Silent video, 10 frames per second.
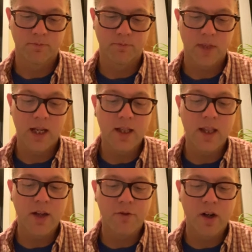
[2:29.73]
And in
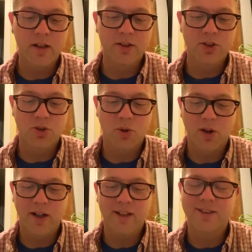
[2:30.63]
that very
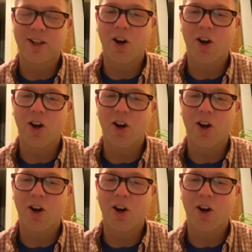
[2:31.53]
story is